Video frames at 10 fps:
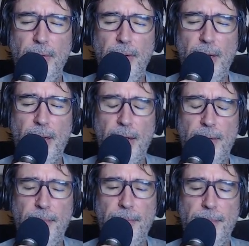
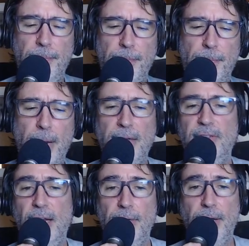um, might
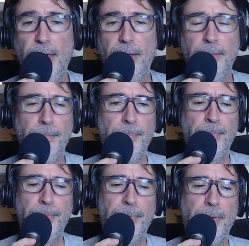sound like
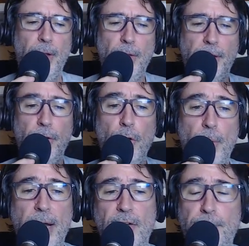a lot of
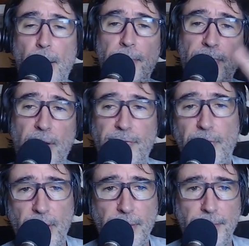new age bum
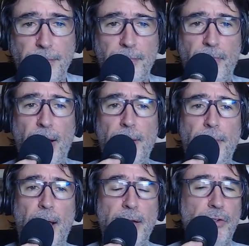fluffery, right?
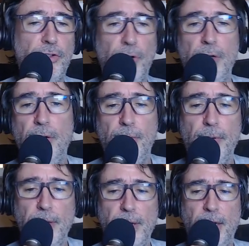I assure you,
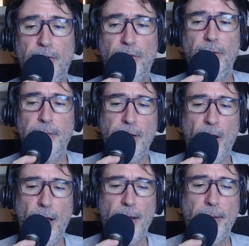it's certainly
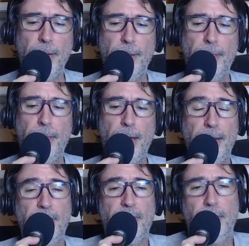not, at
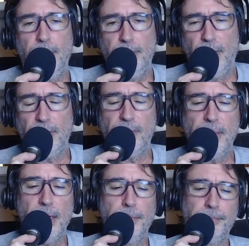least not to
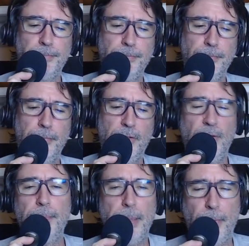me, to
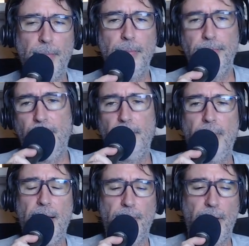some people, but
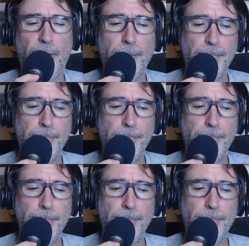I don't care.